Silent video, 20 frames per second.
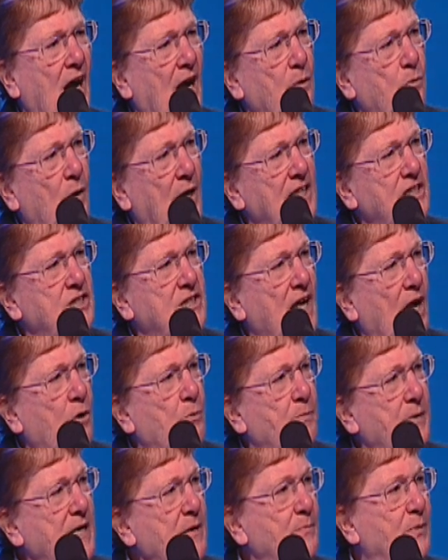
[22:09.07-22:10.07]
I watched
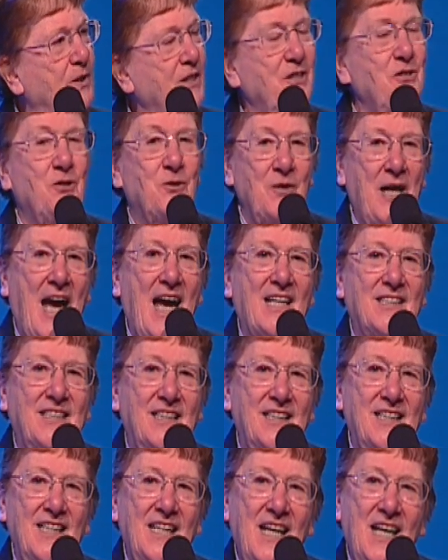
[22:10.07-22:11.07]
how people
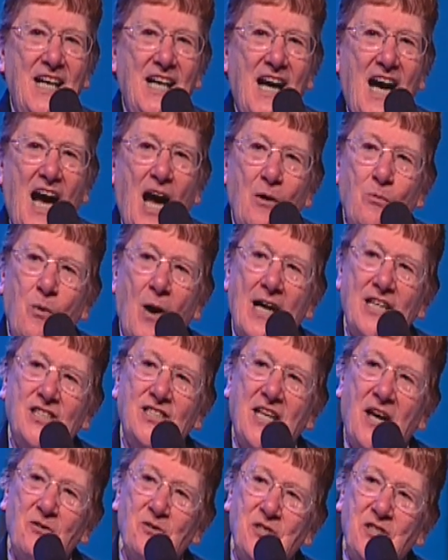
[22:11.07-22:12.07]
interacted. I
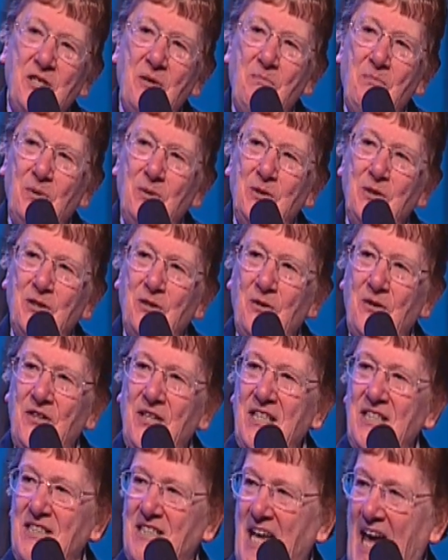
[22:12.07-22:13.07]
watched how simple little
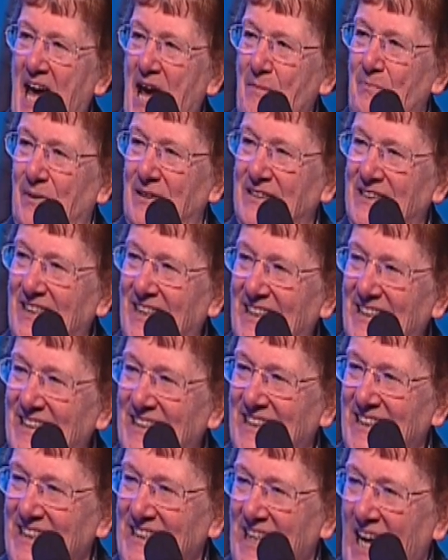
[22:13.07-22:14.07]
things happen, huh?
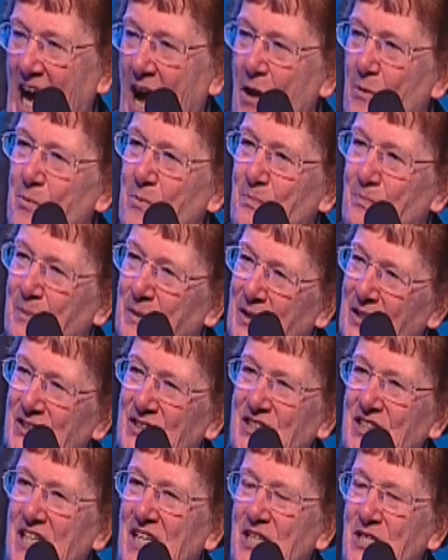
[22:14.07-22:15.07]
How
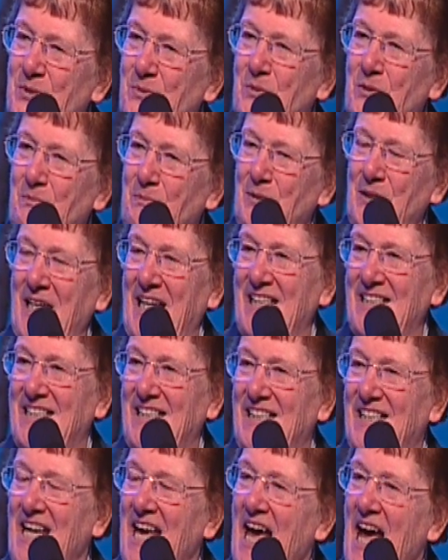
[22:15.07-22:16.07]
seeds were
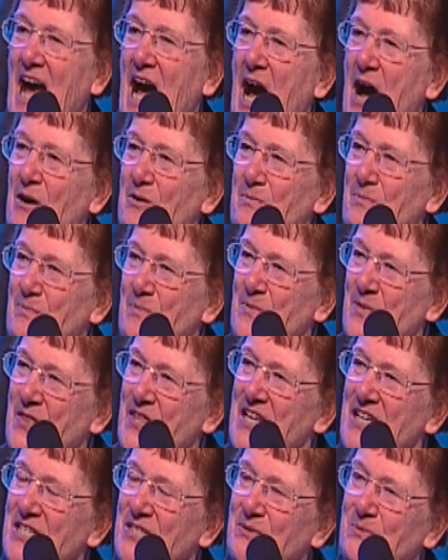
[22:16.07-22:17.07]
planted, how
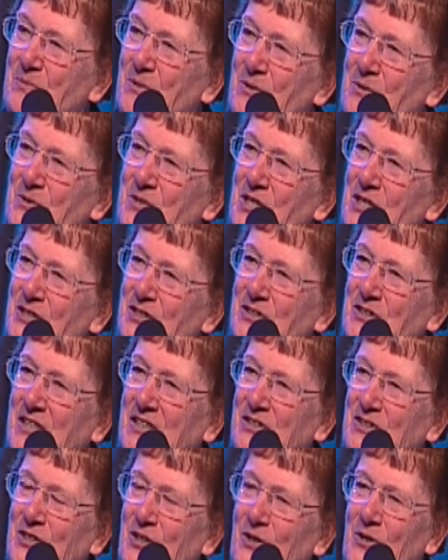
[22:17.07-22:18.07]
things were
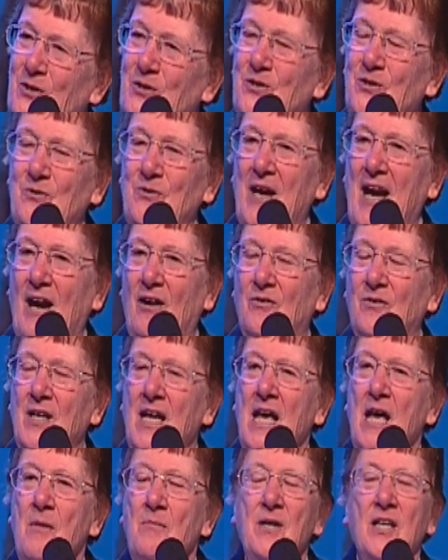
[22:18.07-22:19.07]
just turned around.
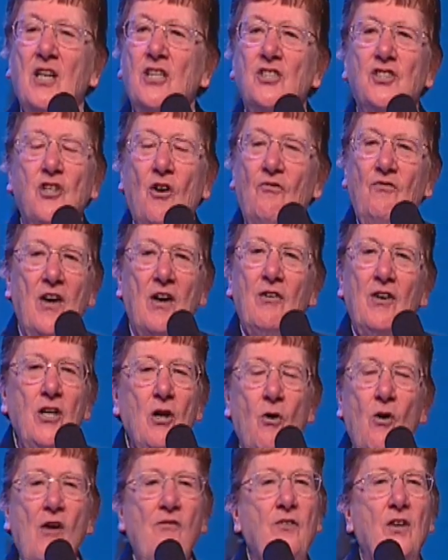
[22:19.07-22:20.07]
Because so
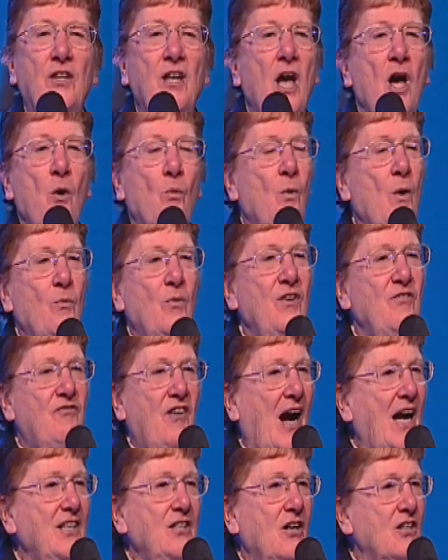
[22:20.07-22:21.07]
very often, when we
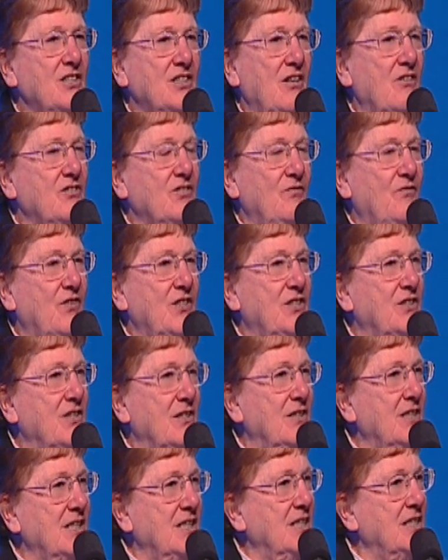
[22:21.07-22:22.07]
find ourselves in
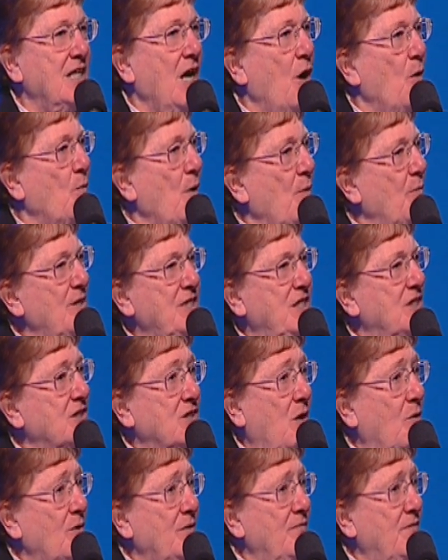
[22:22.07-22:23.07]
facilities where we
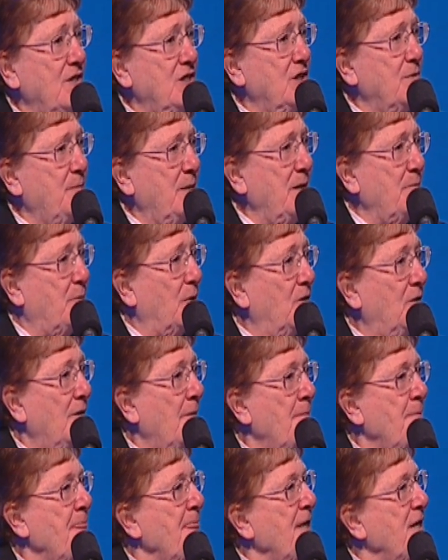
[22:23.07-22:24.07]
just go and visit people,
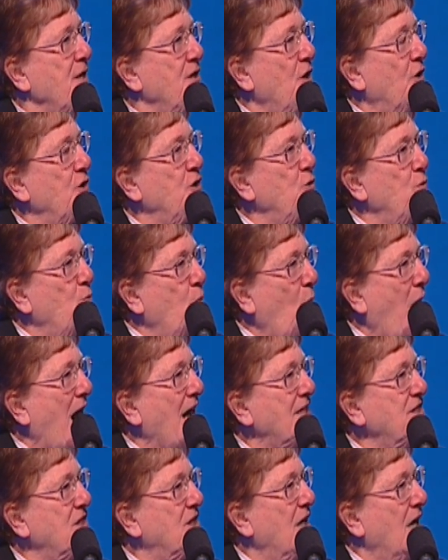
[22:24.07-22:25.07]
you know, you
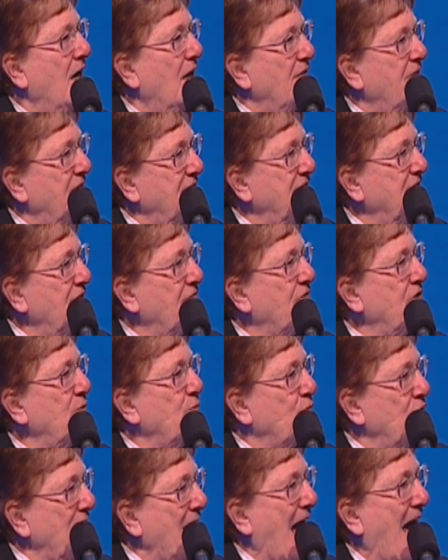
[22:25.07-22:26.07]
watch the
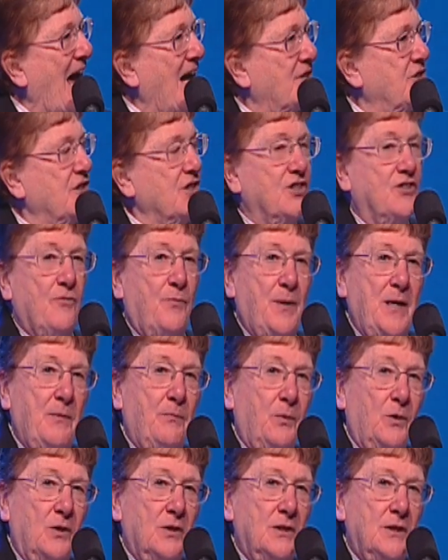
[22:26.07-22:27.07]
different reactions of
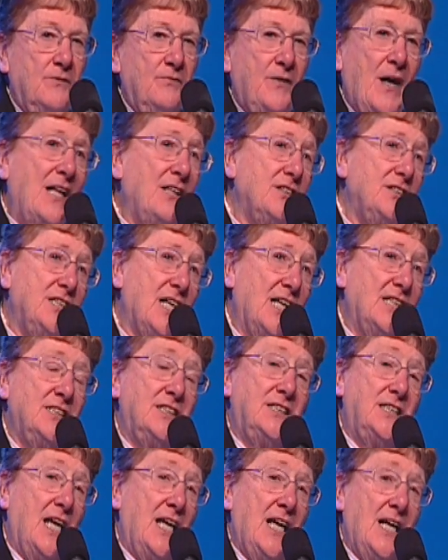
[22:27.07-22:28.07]
people.
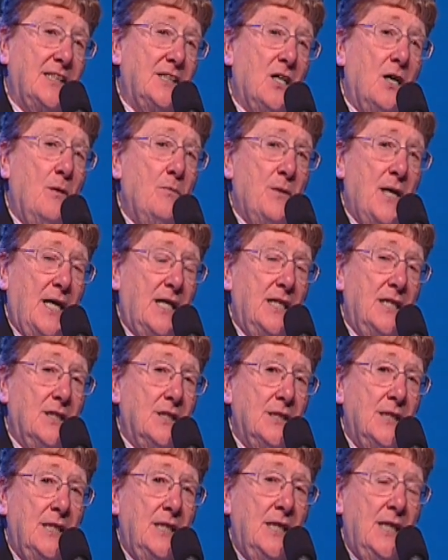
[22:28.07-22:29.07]
Valentine's Day had come that
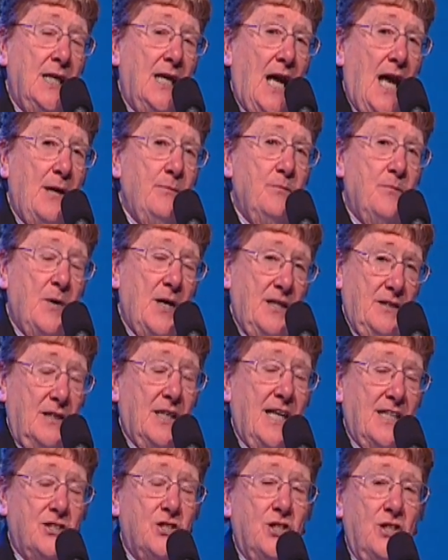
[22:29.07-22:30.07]
year and uh,
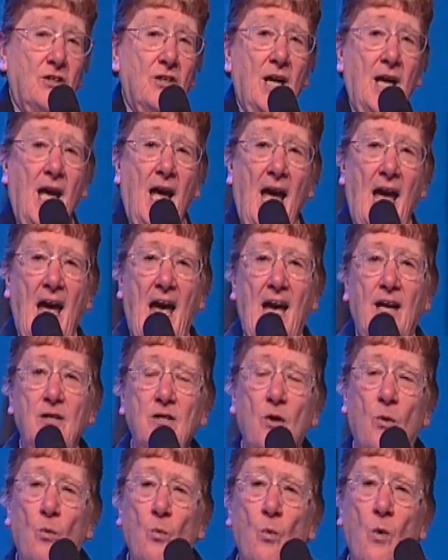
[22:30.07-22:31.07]
last year,
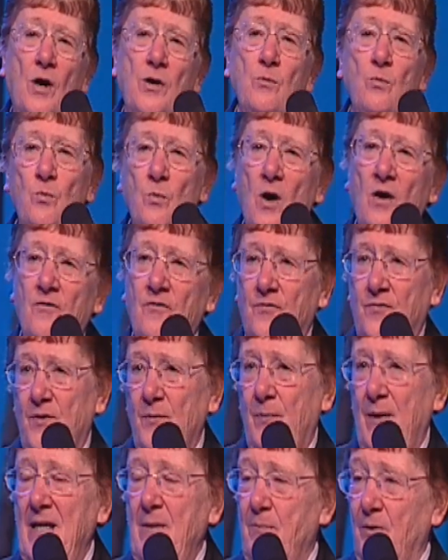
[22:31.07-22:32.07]
and one of
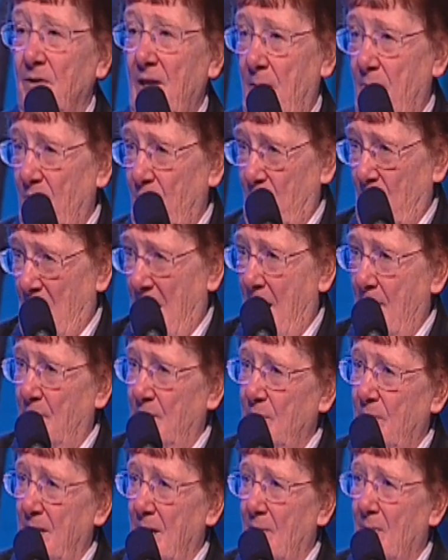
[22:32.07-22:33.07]
the people that
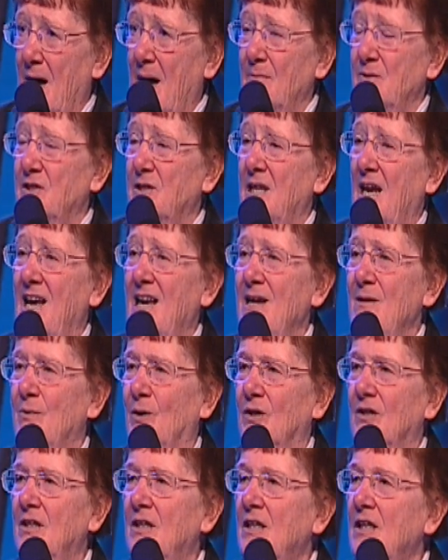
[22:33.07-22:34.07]
happened to be at mom's
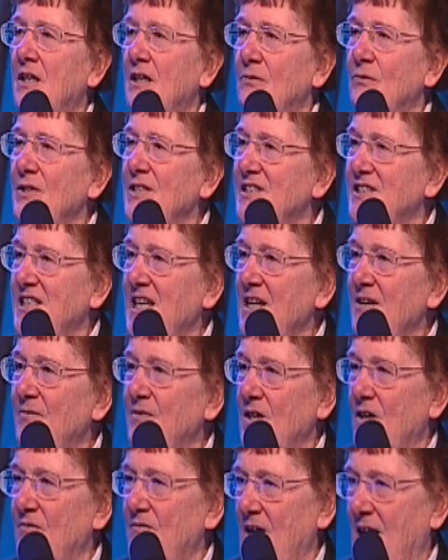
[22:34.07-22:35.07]
table
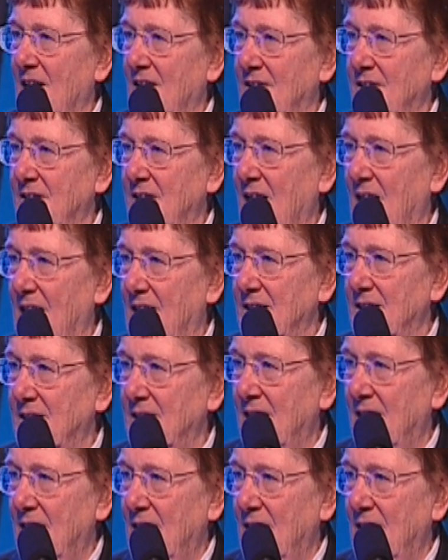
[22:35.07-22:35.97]
received a Valentine.